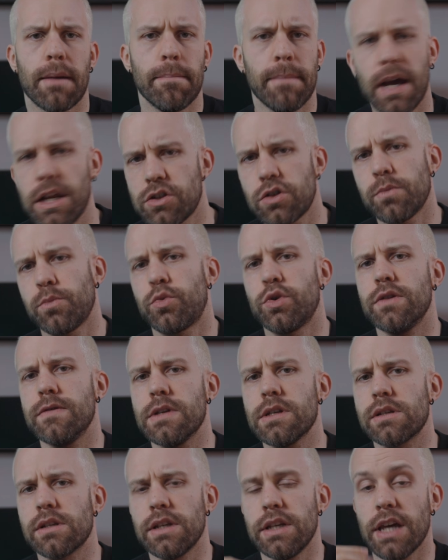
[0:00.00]
mentioned
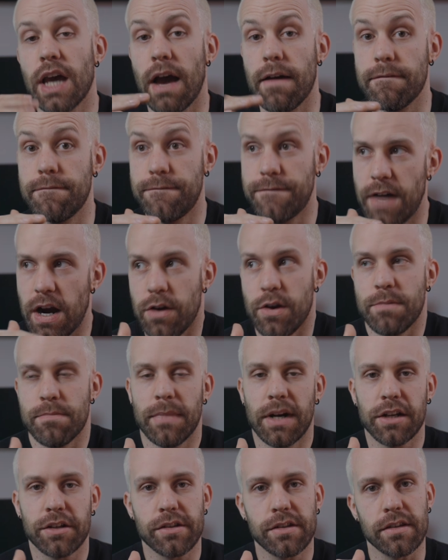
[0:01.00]
previously, I very
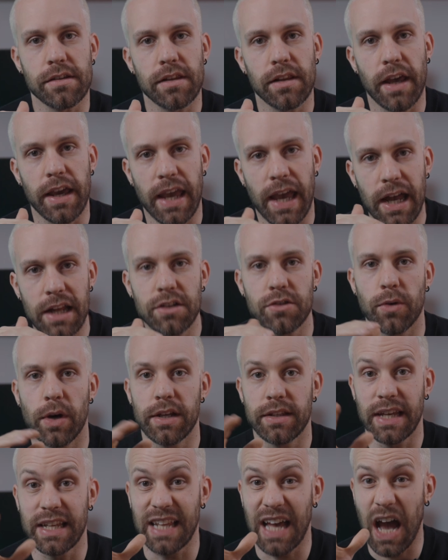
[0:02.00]
much dislike
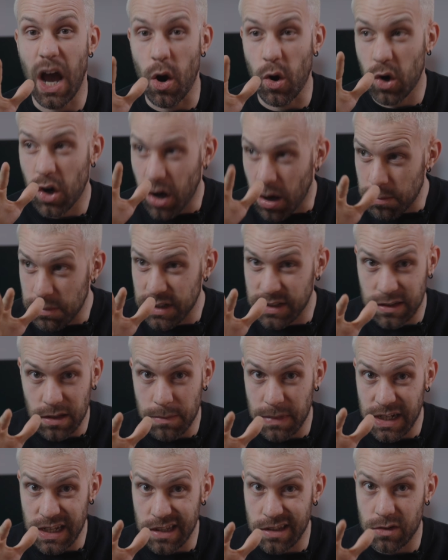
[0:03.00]
Android and how
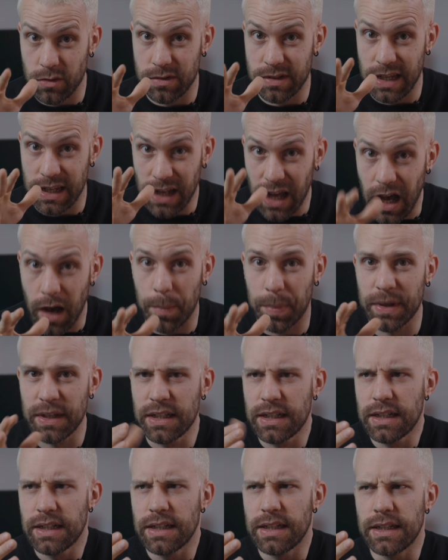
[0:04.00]
cumbersome it is to set up.
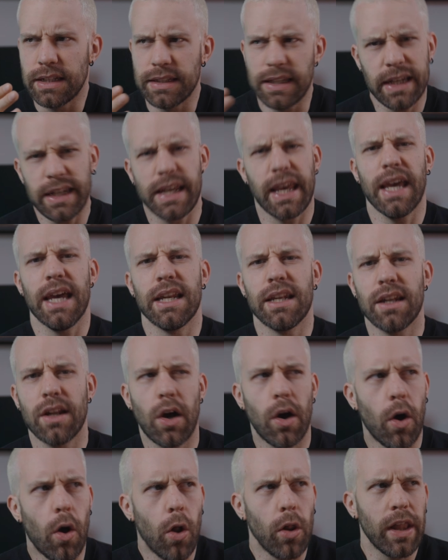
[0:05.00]
Then again,
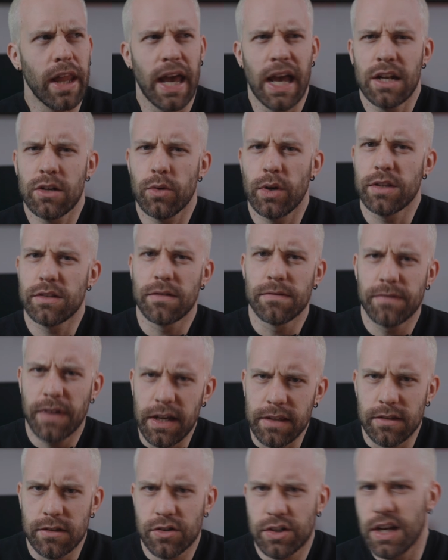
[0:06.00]
all Android
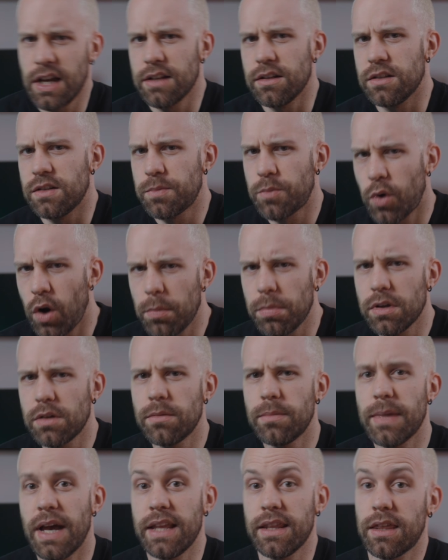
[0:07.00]
devices share this
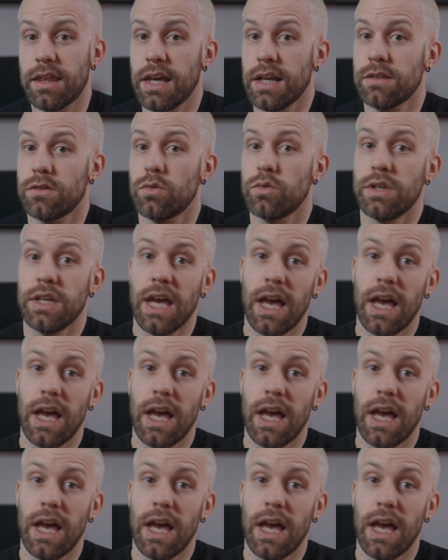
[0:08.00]
problem, and thanks to the